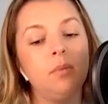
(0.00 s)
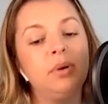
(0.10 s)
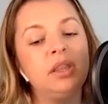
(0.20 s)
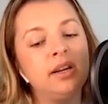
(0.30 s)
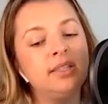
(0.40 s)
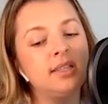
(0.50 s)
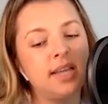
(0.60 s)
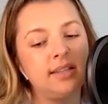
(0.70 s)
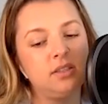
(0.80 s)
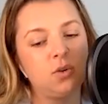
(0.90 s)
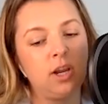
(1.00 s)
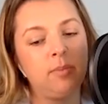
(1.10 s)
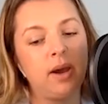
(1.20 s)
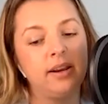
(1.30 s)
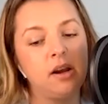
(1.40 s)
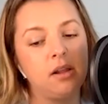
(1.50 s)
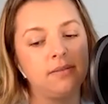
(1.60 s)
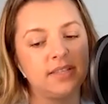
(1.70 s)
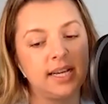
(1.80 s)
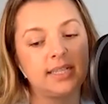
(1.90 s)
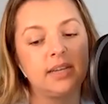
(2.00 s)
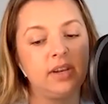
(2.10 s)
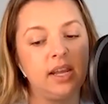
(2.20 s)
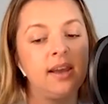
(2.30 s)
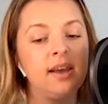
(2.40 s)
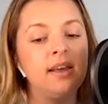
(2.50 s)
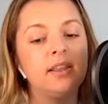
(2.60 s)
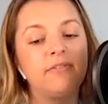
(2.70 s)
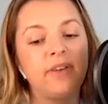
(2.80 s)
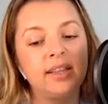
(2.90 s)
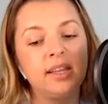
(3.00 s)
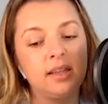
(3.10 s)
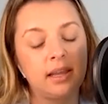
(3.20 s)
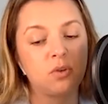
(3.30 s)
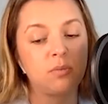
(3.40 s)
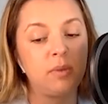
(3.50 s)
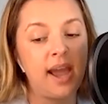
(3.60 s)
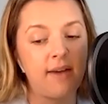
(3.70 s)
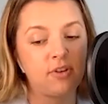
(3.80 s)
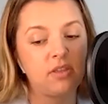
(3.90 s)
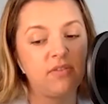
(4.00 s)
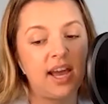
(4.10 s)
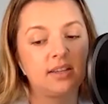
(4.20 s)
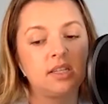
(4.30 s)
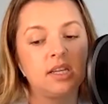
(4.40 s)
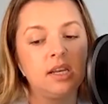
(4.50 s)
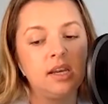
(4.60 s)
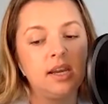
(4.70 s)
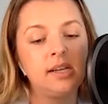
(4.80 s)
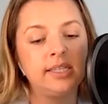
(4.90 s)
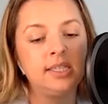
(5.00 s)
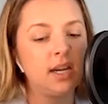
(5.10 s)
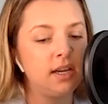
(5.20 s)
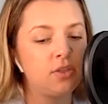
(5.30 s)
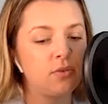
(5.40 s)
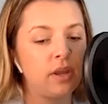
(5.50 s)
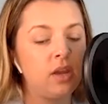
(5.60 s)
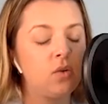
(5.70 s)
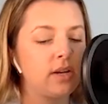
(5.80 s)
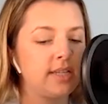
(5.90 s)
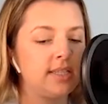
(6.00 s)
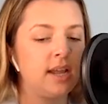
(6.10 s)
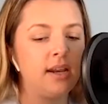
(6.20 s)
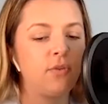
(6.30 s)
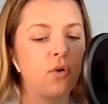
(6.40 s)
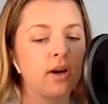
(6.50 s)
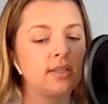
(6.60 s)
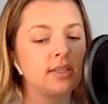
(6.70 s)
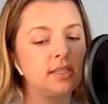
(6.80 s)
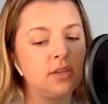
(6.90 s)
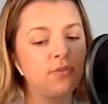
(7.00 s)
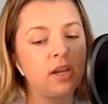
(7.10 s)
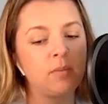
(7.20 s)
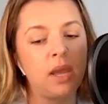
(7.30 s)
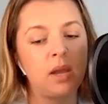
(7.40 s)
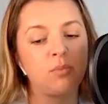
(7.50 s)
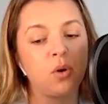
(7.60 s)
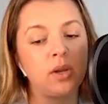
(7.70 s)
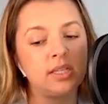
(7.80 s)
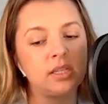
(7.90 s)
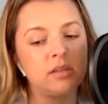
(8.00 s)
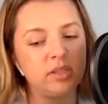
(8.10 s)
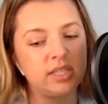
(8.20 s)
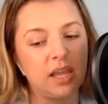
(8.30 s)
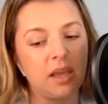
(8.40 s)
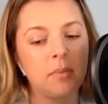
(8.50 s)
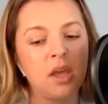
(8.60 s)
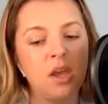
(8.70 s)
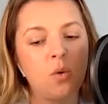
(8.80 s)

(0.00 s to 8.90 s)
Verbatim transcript: But there is a sad story behind all of this activity that finally clicked with me after the fact. In 1993 or 1994, a schizophrenic man broke into the museum